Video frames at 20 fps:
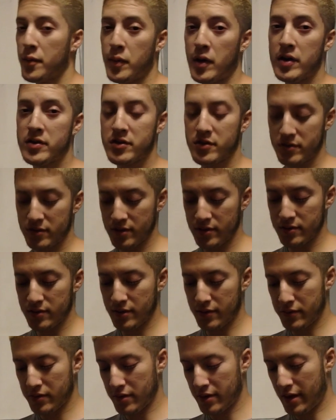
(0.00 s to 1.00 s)
hypothesis
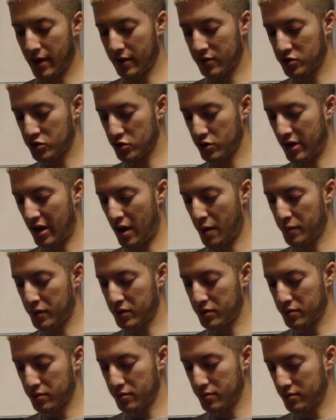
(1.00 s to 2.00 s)
of the
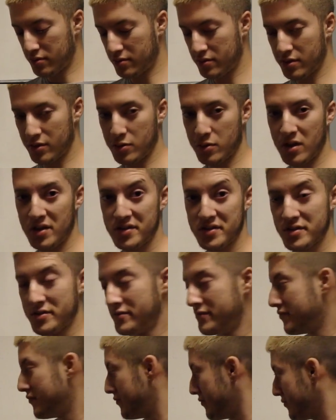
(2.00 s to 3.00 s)
astronomical equation.
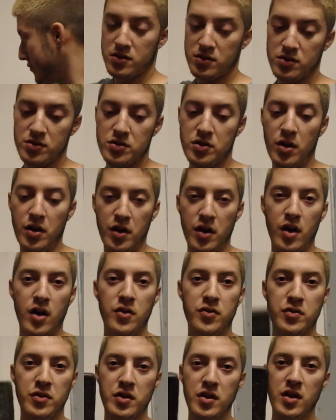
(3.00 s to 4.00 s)
To start
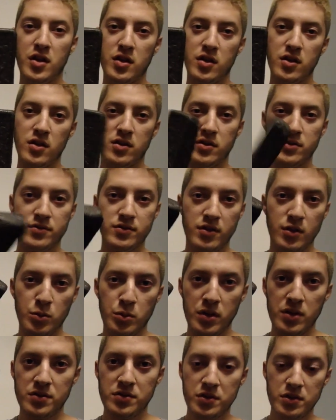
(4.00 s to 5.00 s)
off, you need a
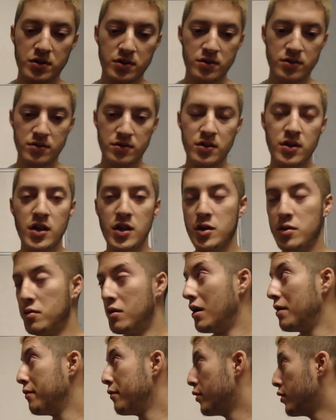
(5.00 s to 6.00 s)
eraser, you need a
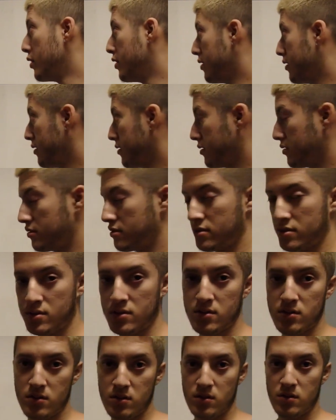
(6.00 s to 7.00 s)
whiteboard,
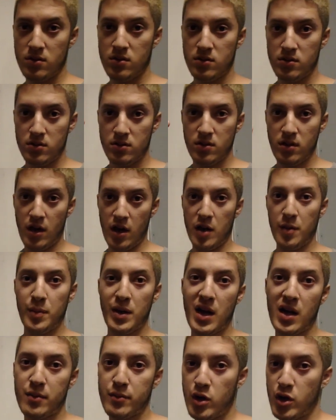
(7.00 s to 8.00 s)
and a
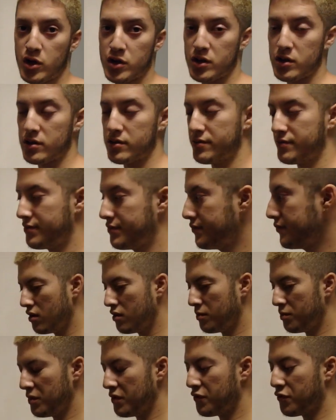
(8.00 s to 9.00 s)
black marker.
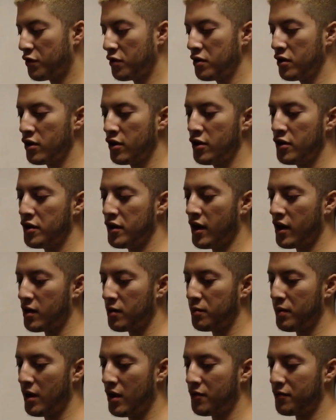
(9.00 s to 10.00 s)
Before you learn all
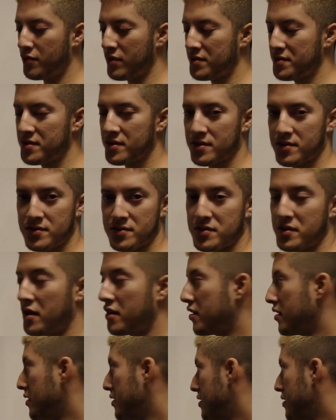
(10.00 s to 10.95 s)
about physics, you gotta